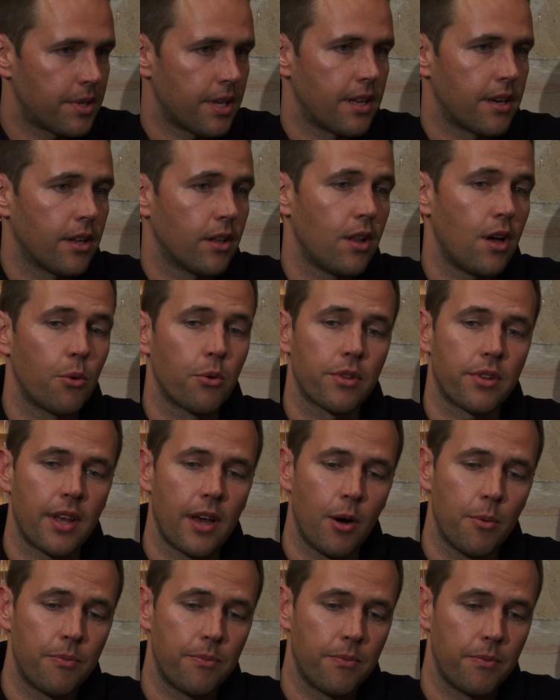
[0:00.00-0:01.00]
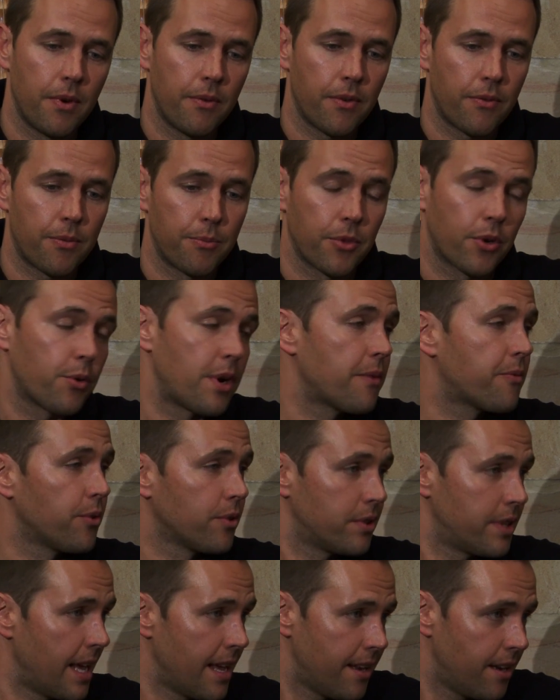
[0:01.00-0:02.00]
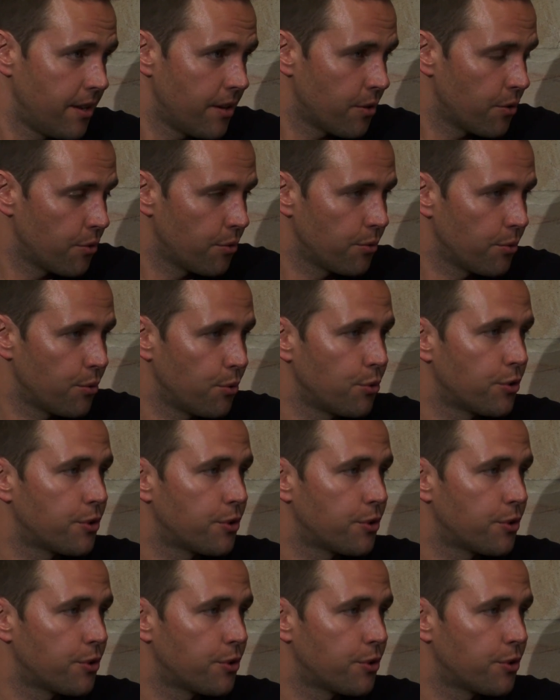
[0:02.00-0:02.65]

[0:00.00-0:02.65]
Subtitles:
and along with help from the Grateful Dead, who